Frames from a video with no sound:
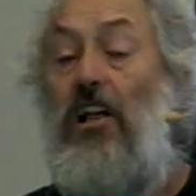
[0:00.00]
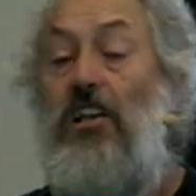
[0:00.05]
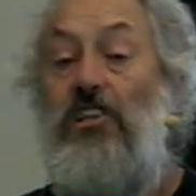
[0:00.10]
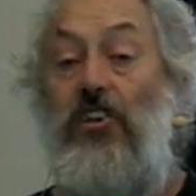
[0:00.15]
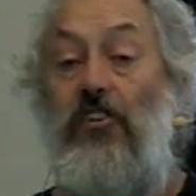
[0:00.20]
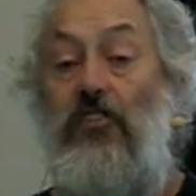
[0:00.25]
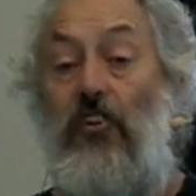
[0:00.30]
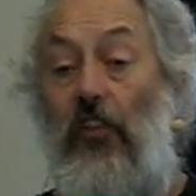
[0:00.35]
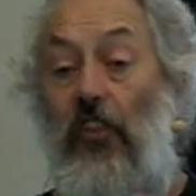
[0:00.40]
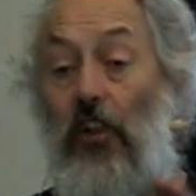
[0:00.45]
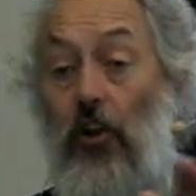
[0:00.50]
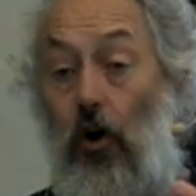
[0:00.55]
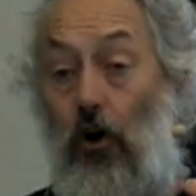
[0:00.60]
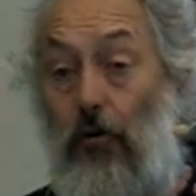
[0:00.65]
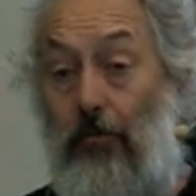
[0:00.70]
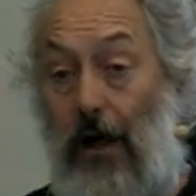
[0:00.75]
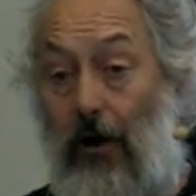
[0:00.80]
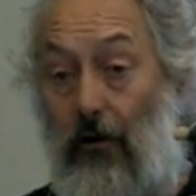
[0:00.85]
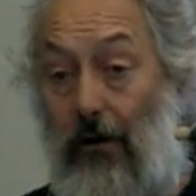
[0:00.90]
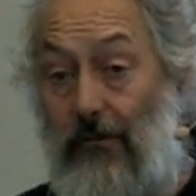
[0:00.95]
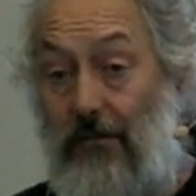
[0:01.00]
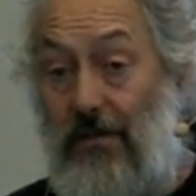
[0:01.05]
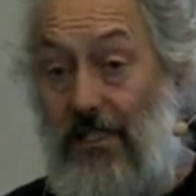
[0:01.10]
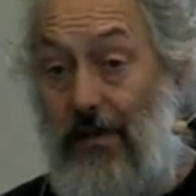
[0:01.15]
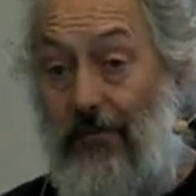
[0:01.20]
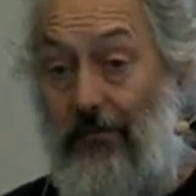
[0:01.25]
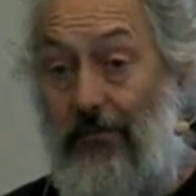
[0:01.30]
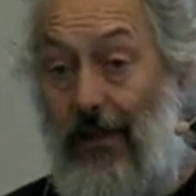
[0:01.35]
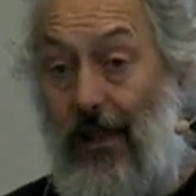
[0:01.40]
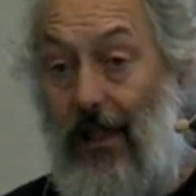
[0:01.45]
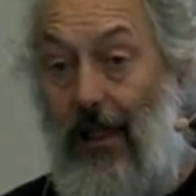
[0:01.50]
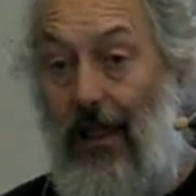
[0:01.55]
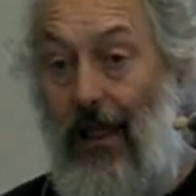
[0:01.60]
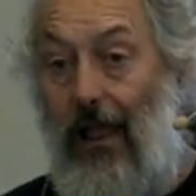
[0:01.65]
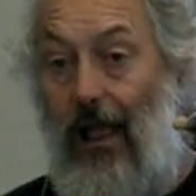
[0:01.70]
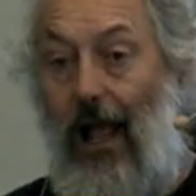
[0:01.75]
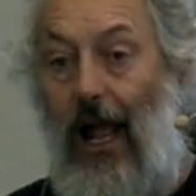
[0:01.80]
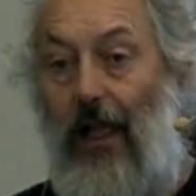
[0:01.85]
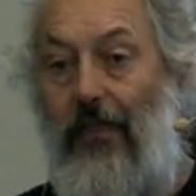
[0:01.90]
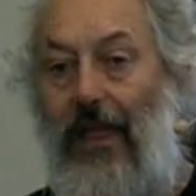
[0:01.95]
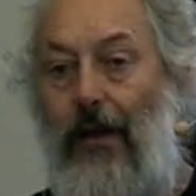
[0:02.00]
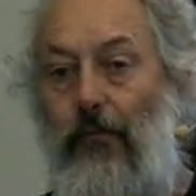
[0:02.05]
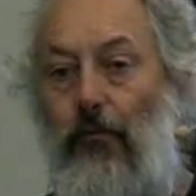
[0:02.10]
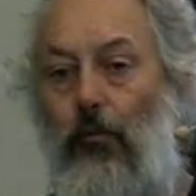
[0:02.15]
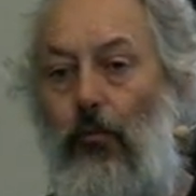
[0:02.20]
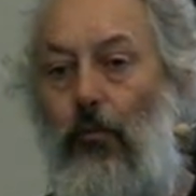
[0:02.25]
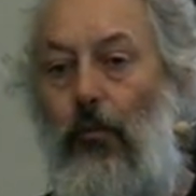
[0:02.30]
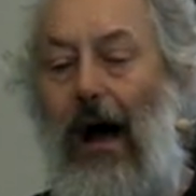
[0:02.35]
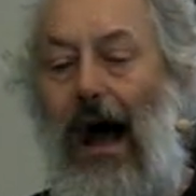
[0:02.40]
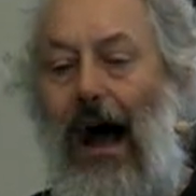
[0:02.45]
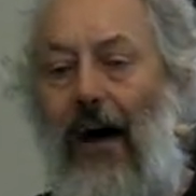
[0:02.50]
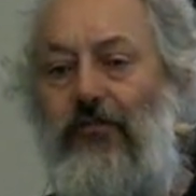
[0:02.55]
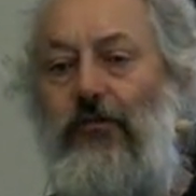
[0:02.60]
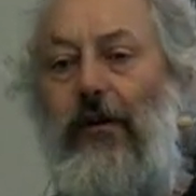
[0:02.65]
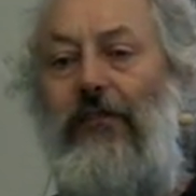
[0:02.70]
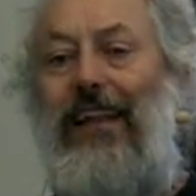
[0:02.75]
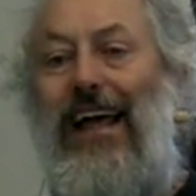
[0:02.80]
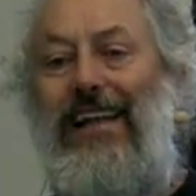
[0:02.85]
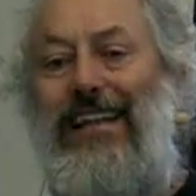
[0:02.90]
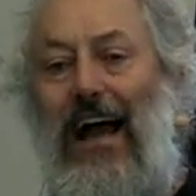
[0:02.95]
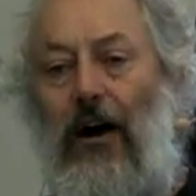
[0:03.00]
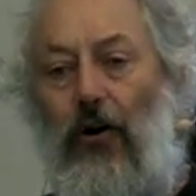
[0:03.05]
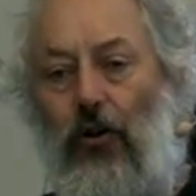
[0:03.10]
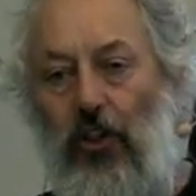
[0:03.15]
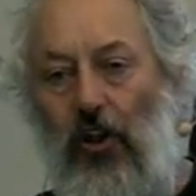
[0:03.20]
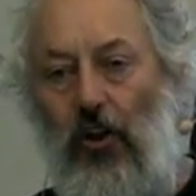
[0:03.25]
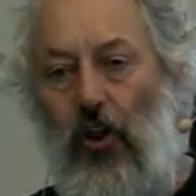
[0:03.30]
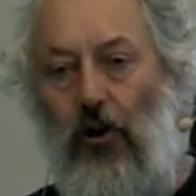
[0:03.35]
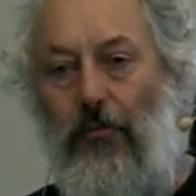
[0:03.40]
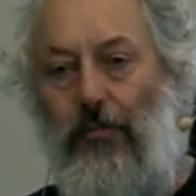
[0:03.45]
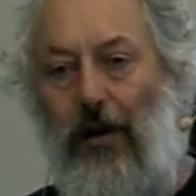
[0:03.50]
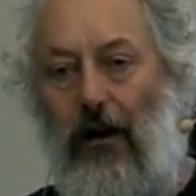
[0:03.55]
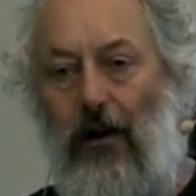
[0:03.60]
So you've got the long poems. And then after we've laid out all the long